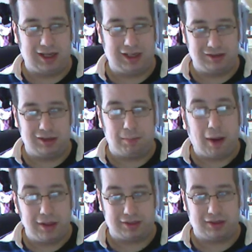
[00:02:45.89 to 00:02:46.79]
He's in the
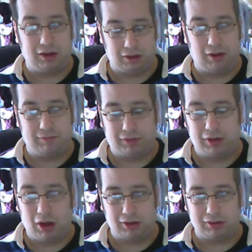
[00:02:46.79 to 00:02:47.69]
pantheon of
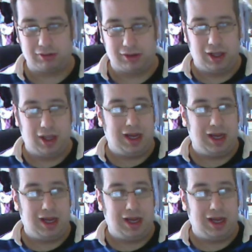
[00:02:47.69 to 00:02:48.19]
gods.